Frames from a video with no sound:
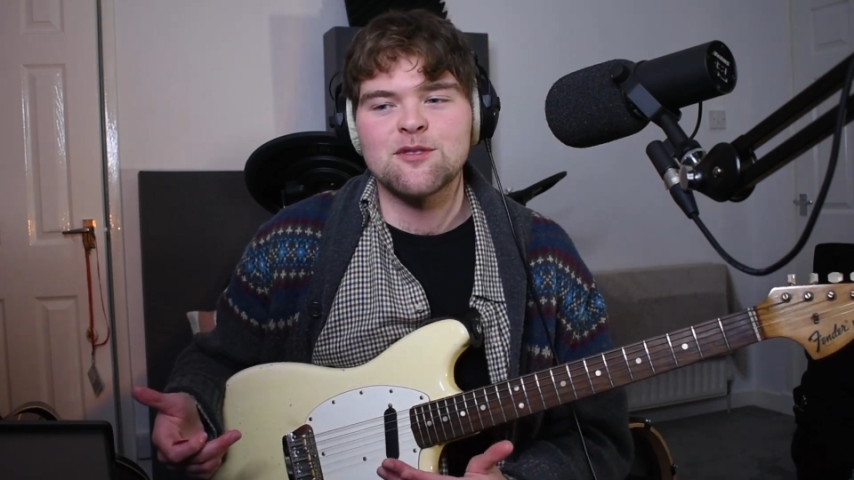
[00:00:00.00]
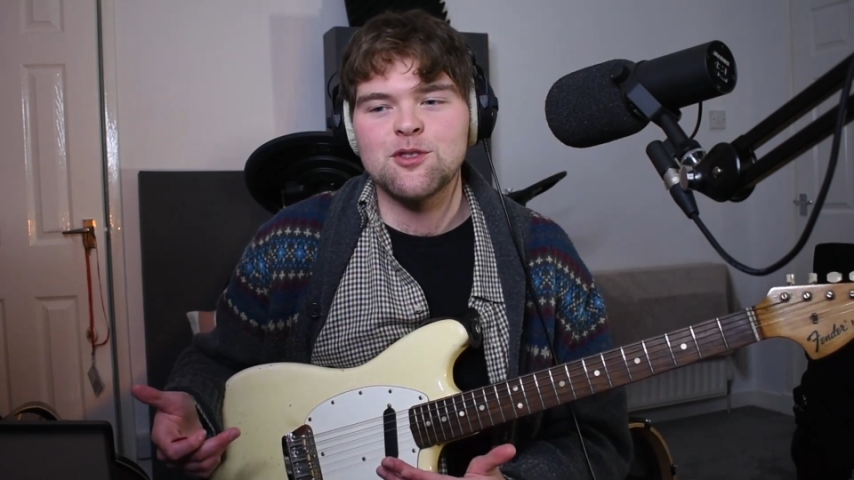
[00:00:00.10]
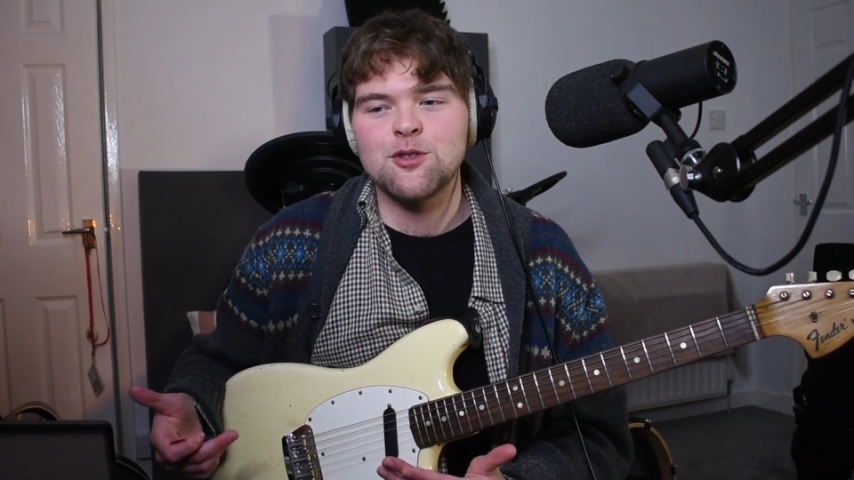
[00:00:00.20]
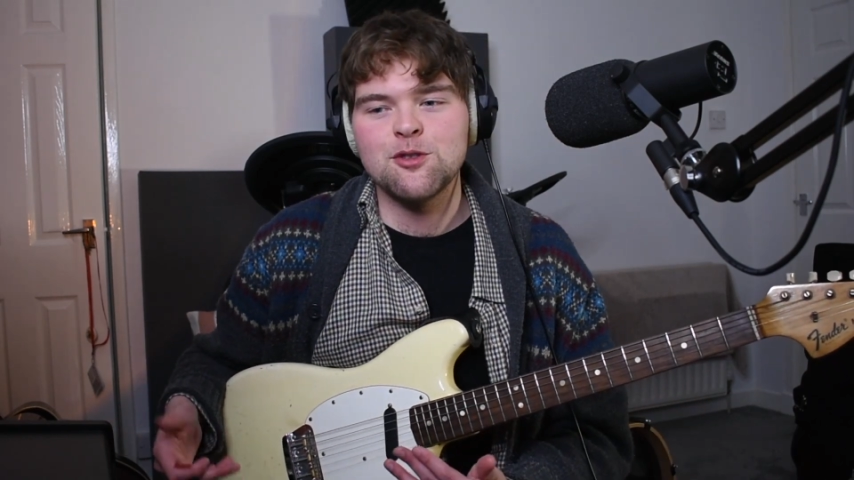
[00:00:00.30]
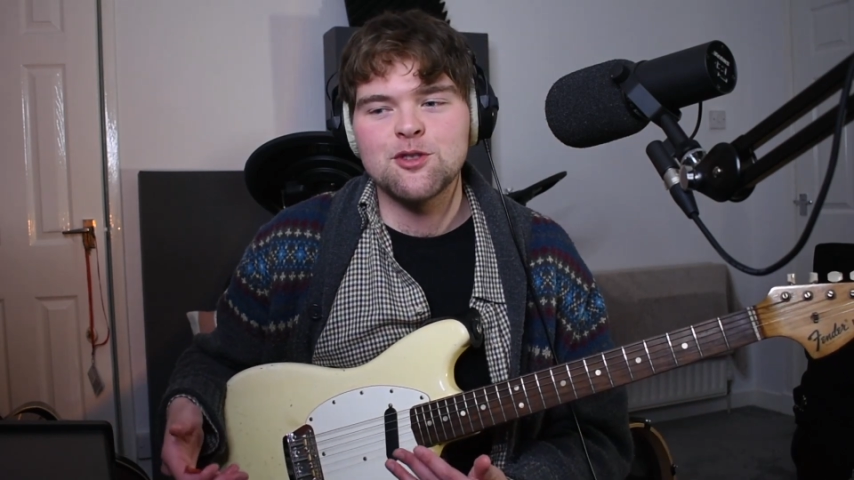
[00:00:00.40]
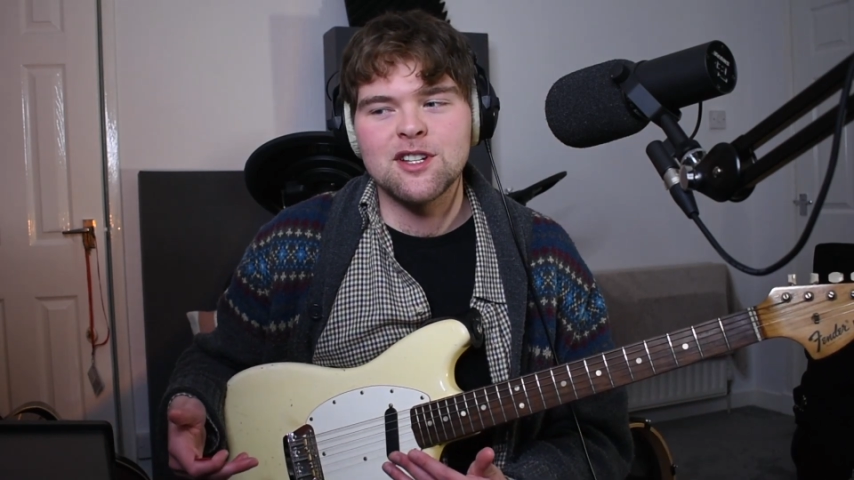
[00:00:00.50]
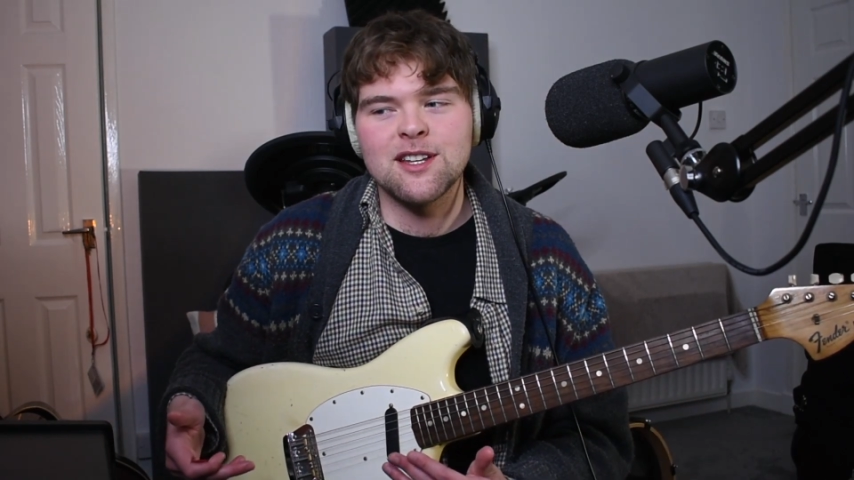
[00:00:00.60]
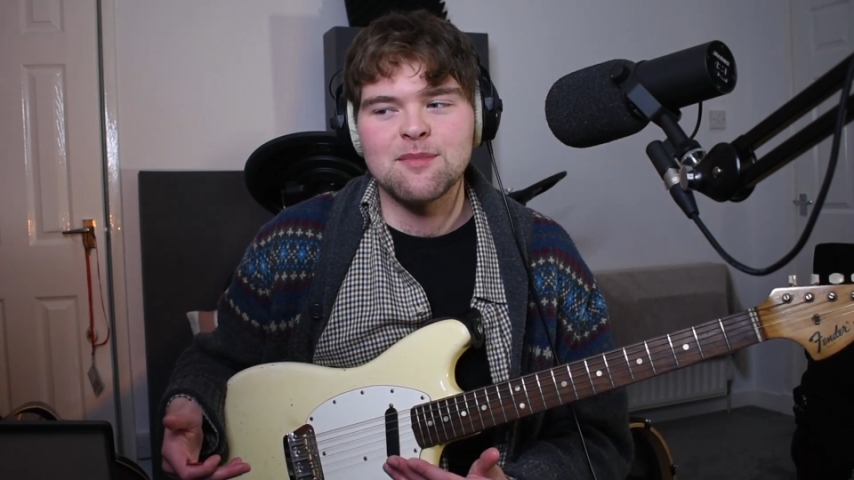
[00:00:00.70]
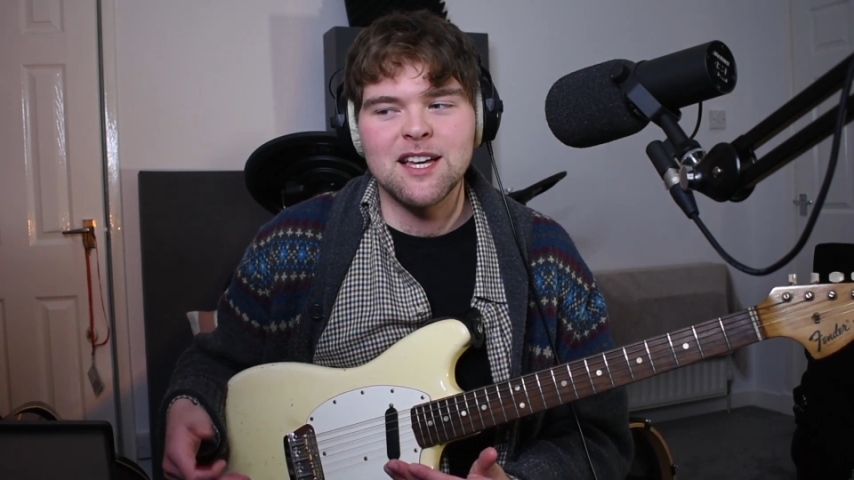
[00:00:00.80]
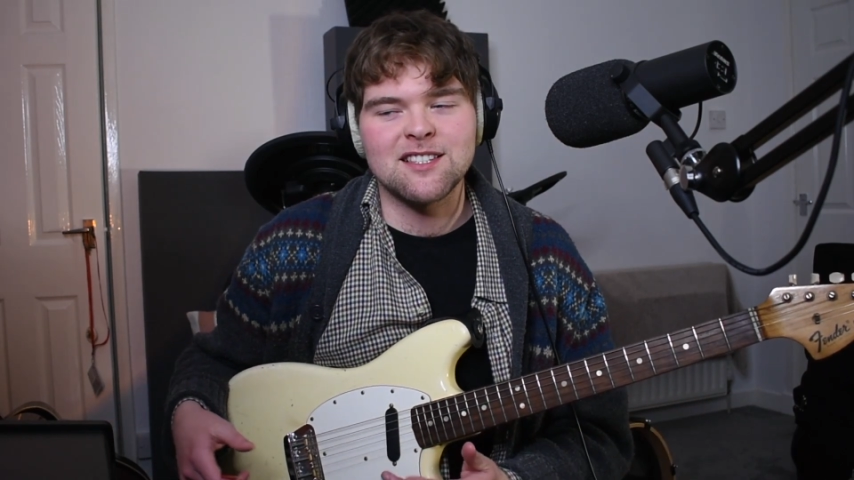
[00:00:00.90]

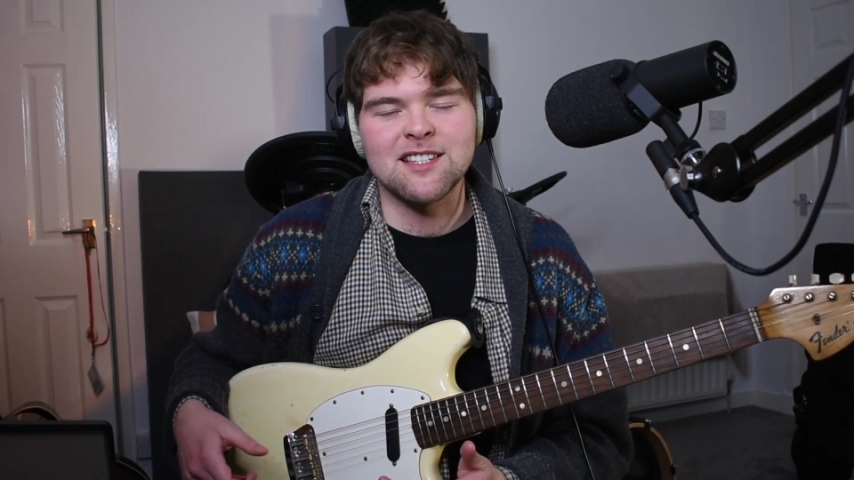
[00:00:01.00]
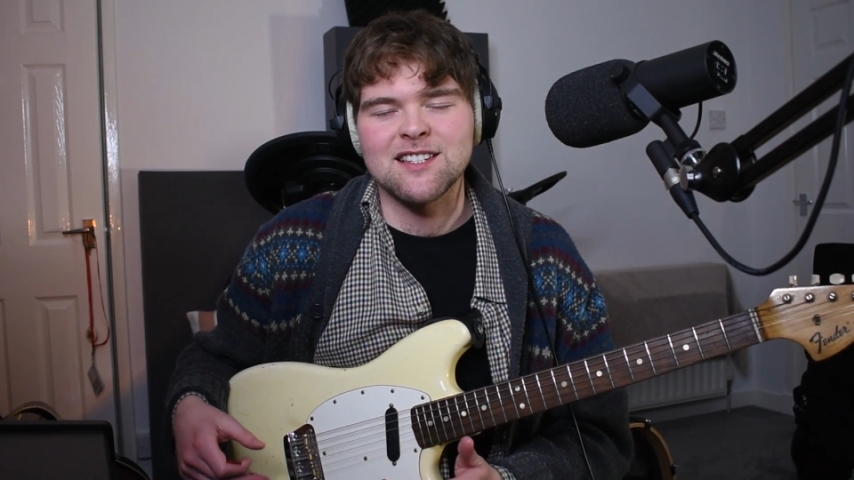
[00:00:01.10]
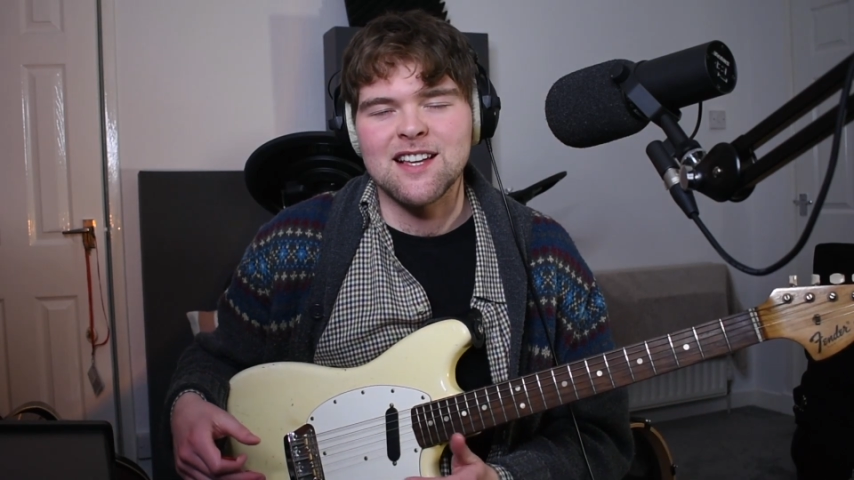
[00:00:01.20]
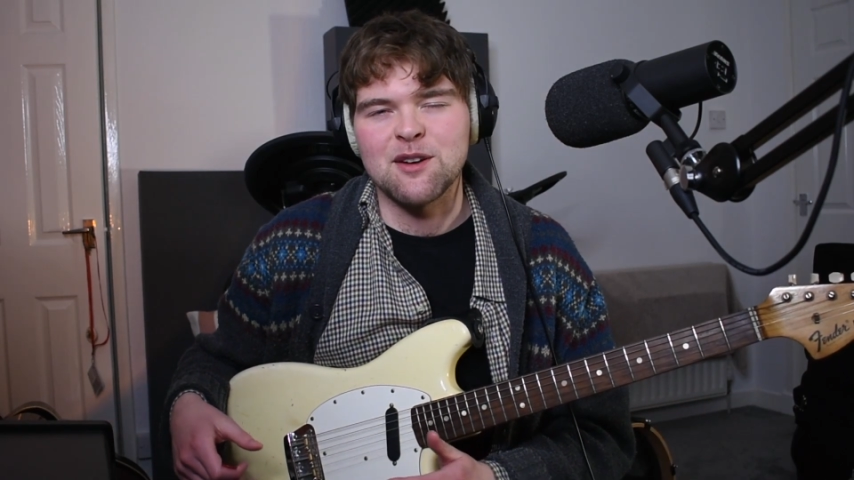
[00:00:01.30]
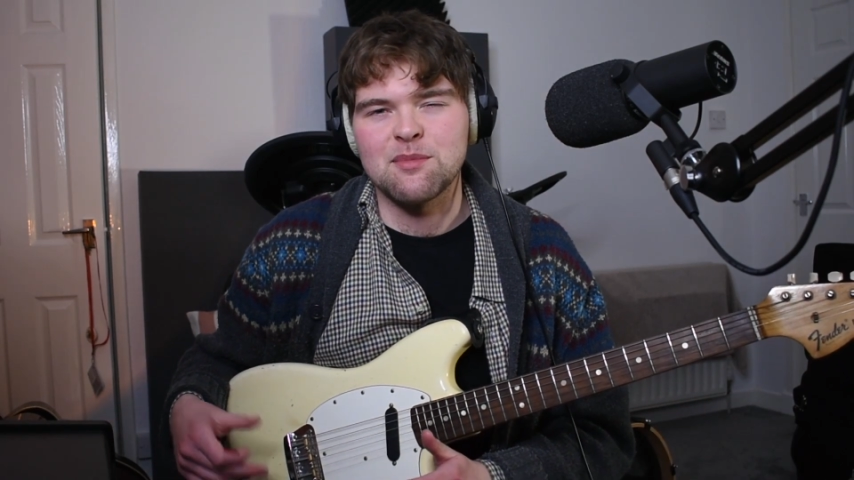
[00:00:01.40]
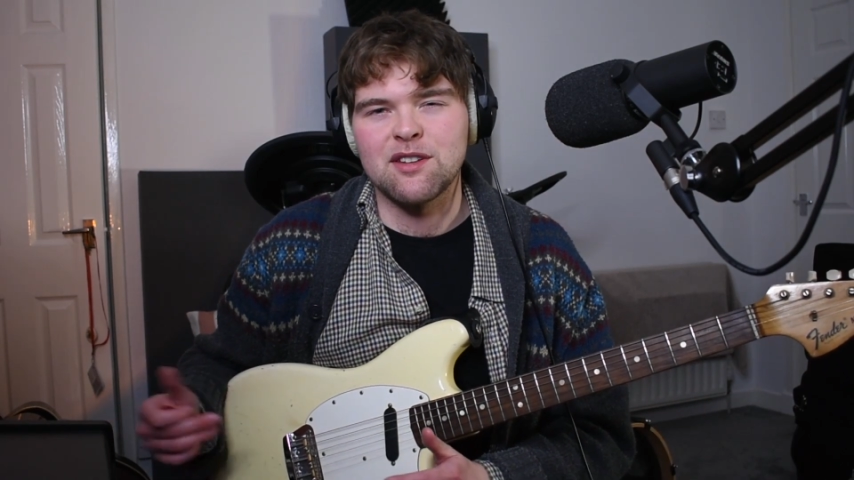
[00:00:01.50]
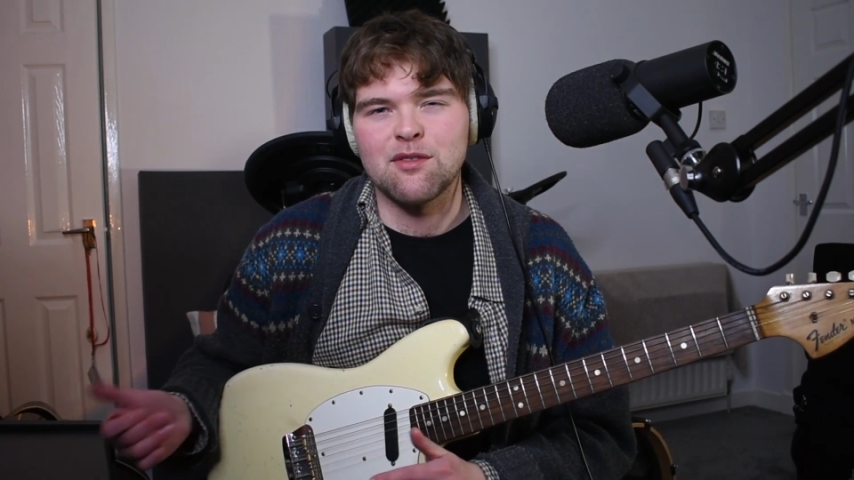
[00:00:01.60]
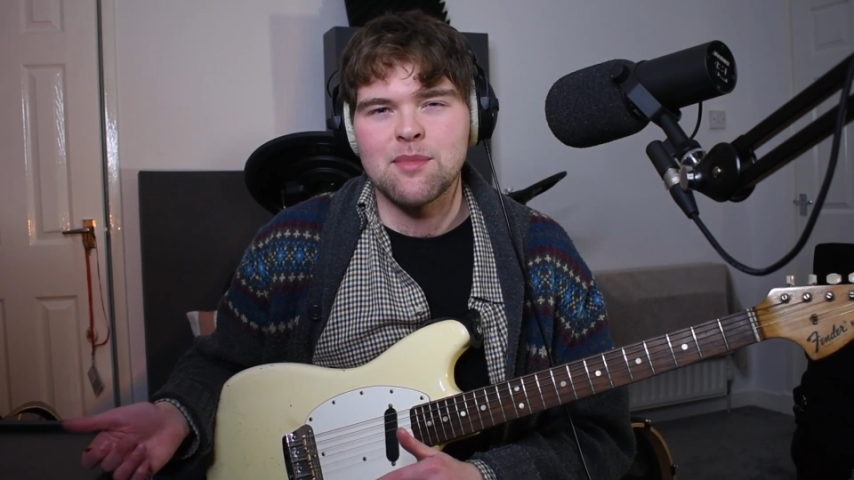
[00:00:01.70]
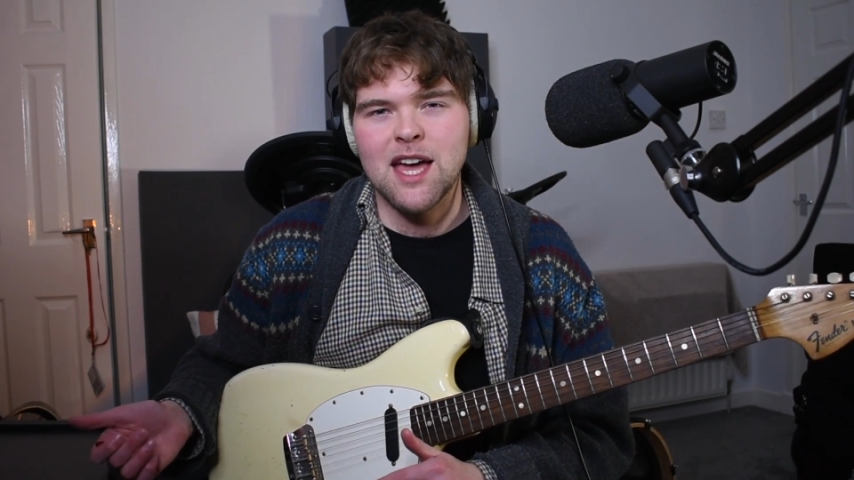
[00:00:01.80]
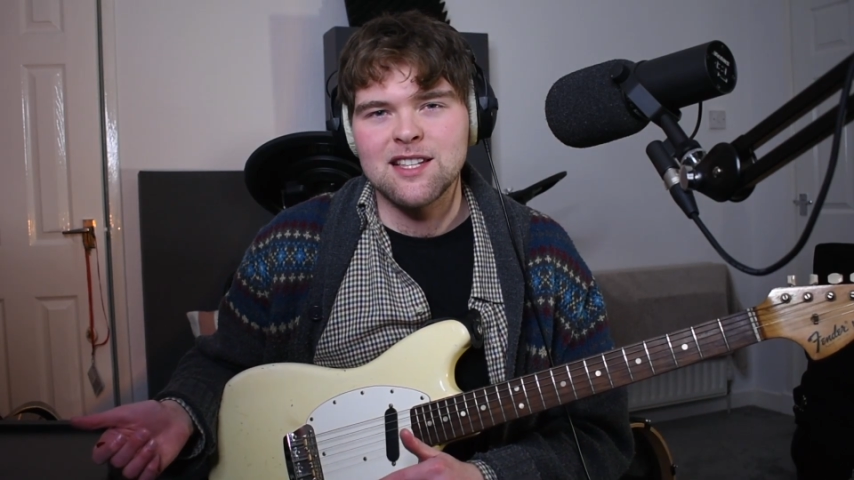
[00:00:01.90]
usually makes things sound a bit of
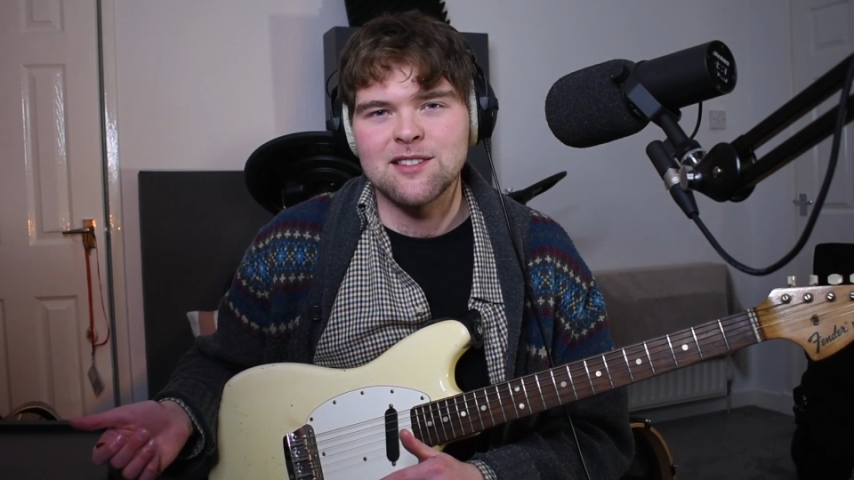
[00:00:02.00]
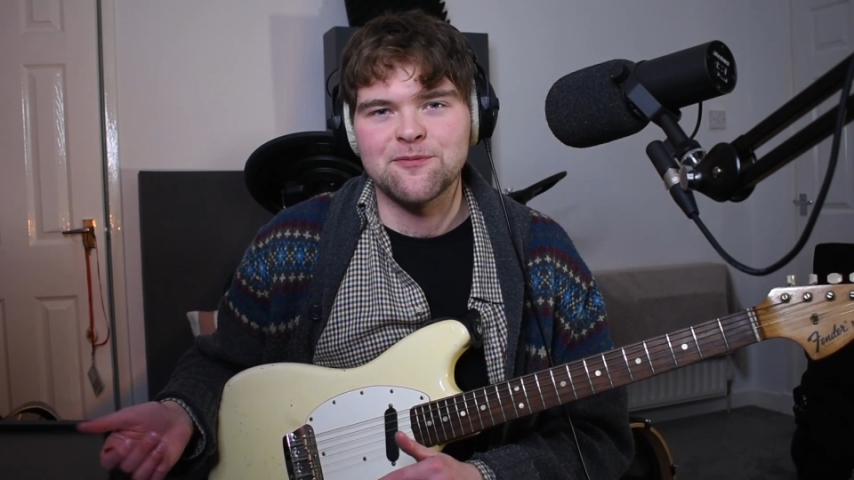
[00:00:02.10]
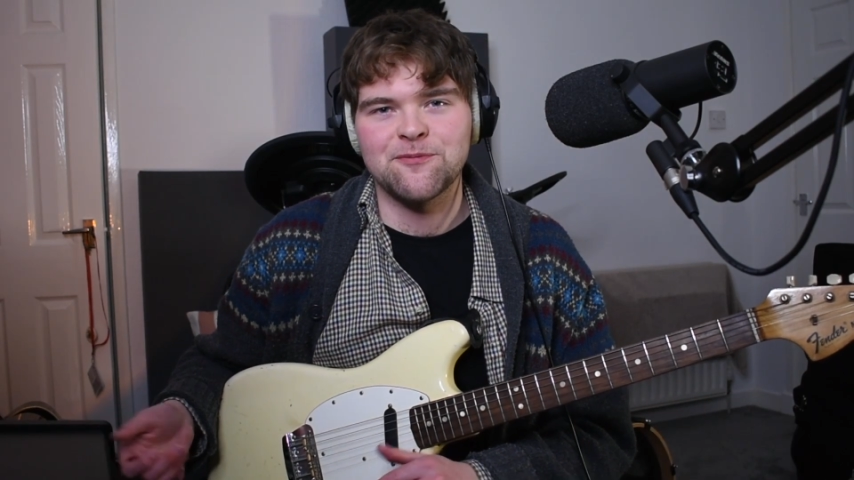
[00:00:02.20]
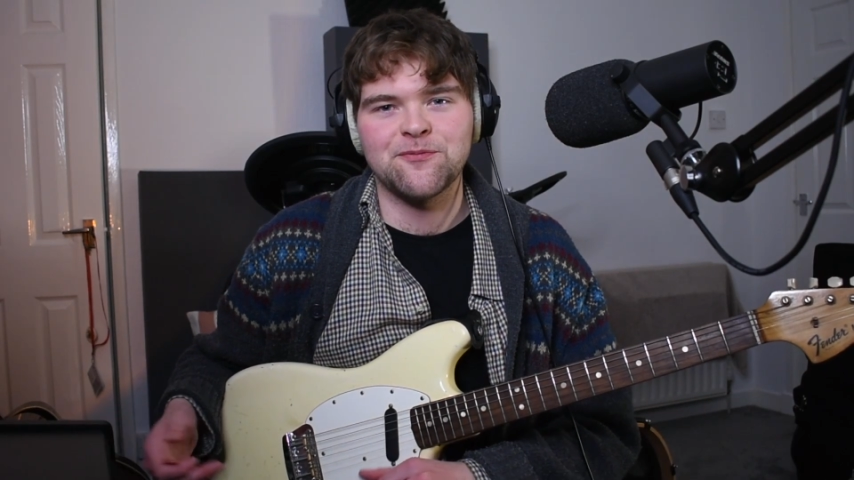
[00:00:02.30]
a mess.